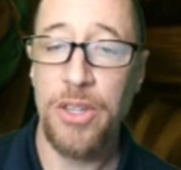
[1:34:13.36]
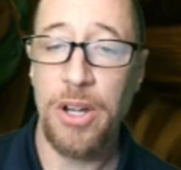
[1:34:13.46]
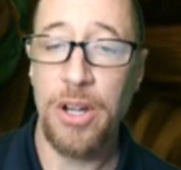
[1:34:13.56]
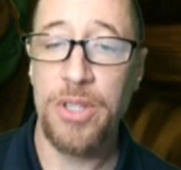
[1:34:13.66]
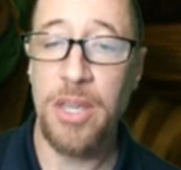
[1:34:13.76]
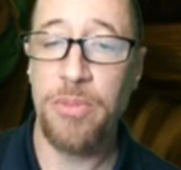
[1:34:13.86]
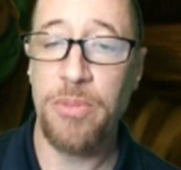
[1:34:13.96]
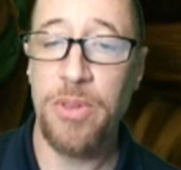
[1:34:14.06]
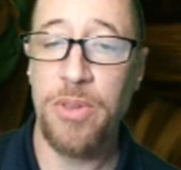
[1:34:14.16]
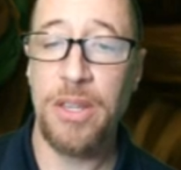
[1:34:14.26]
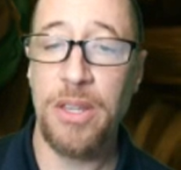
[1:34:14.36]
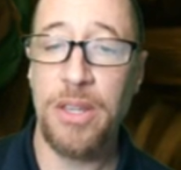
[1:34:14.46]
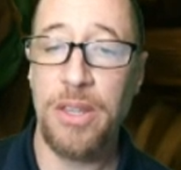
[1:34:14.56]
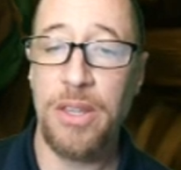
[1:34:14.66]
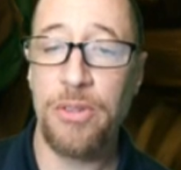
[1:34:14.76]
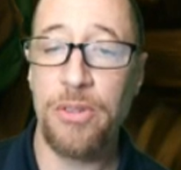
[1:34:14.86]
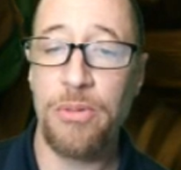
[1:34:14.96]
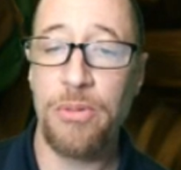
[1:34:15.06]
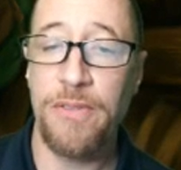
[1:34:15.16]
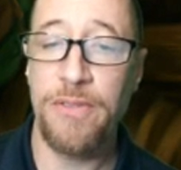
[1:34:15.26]
keep the threat
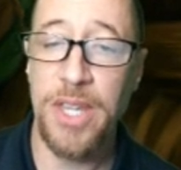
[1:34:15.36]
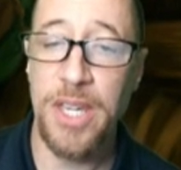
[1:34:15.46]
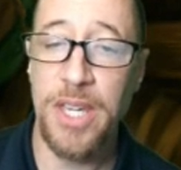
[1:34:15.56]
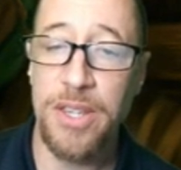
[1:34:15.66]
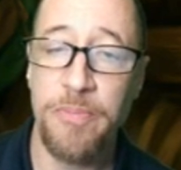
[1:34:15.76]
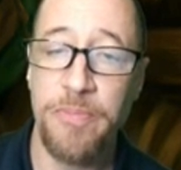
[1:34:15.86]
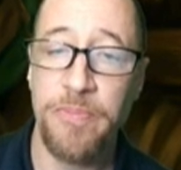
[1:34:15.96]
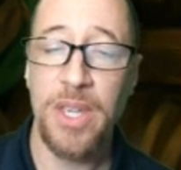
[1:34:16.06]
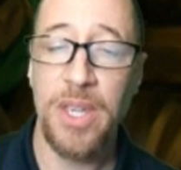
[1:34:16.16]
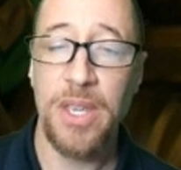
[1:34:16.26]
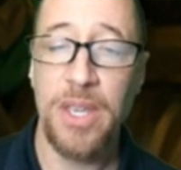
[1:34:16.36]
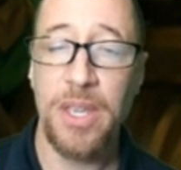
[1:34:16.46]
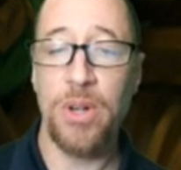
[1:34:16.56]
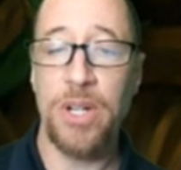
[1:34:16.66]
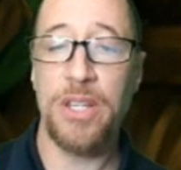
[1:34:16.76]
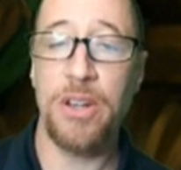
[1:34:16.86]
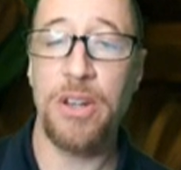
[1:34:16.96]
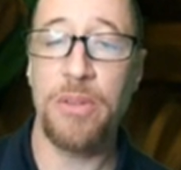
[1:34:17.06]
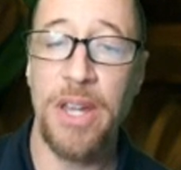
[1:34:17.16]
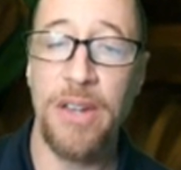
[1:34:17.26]
of this is what he's going
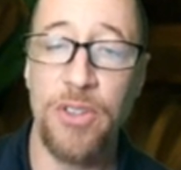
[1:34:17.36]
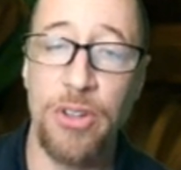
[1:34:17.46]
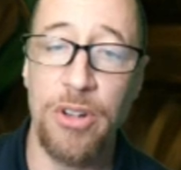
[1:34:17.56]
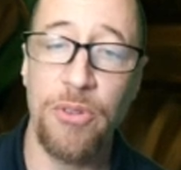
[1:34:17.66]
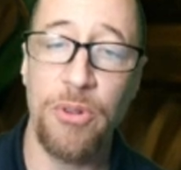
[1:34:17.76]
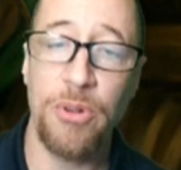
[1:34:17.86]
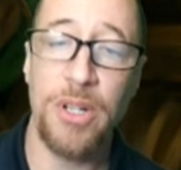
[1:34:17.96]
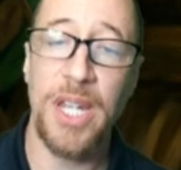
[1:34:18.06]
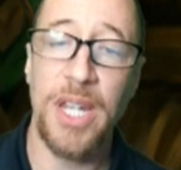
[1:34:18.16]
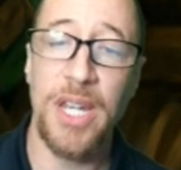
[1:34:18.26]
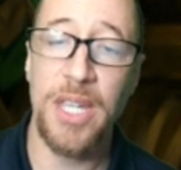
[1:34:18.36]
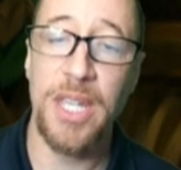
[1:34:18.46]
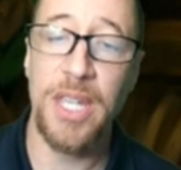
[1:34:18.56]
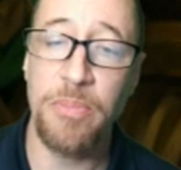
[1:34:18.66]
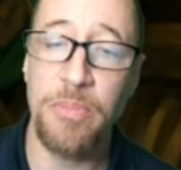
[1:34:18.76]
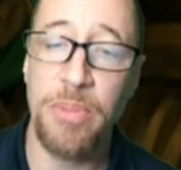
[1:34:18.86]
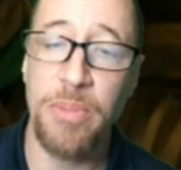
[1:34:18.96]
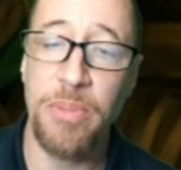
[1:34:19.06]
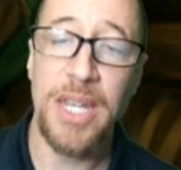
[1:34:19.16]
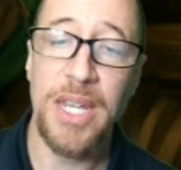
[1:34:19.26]
to have to look for. Is can
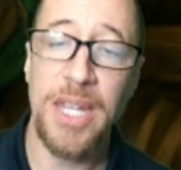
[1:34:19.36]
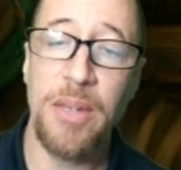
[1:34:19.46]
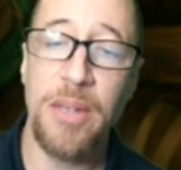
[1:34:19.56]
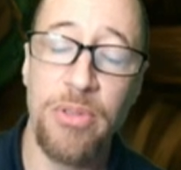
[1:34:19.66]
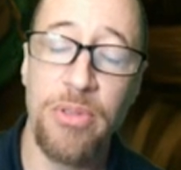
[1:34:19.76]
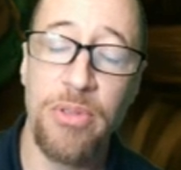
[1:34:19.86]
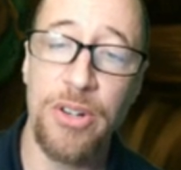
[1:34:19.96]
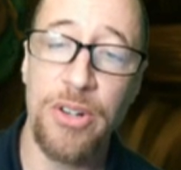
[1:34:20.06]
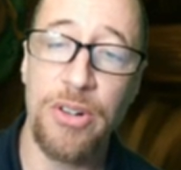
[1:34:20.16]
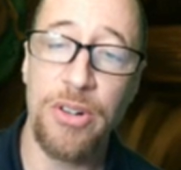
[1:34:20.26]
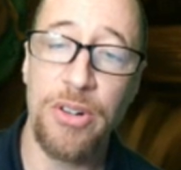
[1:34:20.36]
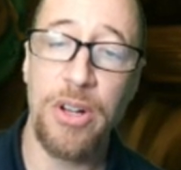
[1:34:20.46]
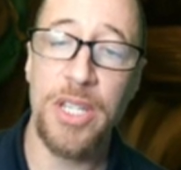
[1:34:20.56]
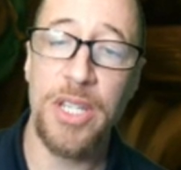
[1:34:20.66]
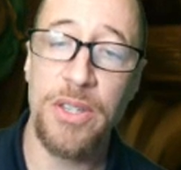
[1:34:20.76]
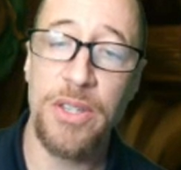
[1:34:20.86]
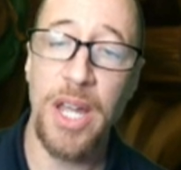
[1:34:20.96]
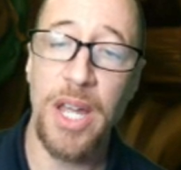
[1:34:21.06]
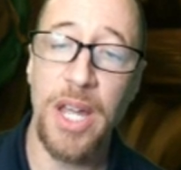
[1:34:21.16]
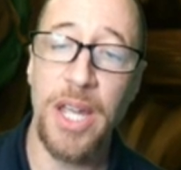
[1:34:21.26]
he keep pressure on this
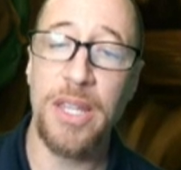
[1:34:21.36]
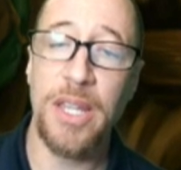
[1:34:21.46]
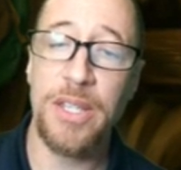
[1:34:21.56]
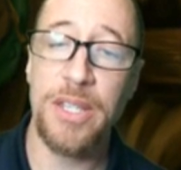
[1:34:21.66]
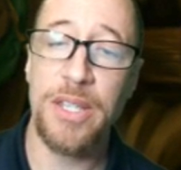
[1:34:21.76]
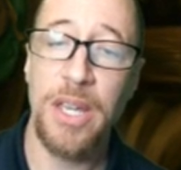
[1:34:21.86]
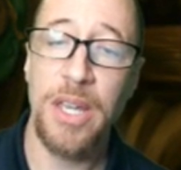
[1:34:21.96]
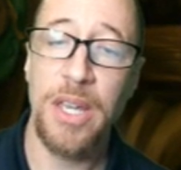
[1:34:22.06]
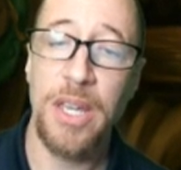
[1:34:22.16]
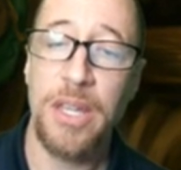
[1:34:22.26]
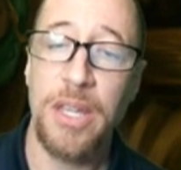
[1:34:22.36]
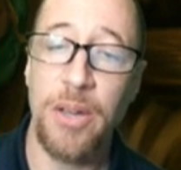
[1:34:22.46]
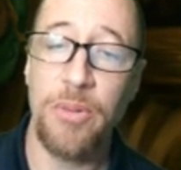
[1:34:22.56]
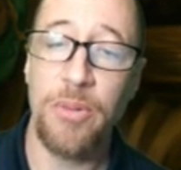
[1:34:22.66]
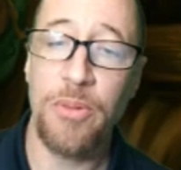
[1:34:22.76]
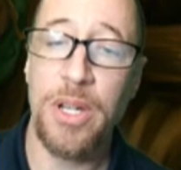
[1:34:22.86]
knight? That's, yeah, we don't want